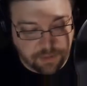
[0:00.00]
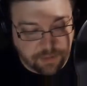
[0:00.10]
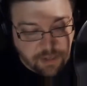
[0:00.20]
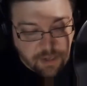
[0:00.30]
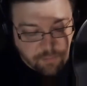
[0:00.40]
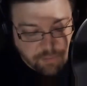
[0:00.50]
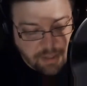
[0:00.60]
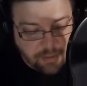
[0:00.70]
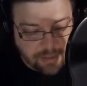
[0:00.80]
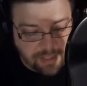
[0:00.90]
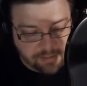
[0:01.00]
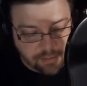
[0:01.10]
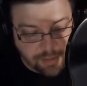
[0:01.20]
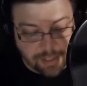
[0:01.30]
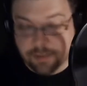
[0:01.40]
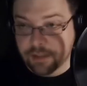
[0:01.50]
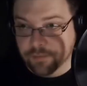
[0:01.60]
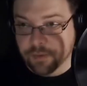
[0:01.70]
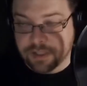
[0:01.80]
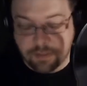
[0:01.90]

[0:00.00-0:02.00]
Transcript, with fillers: but but okay, so like this first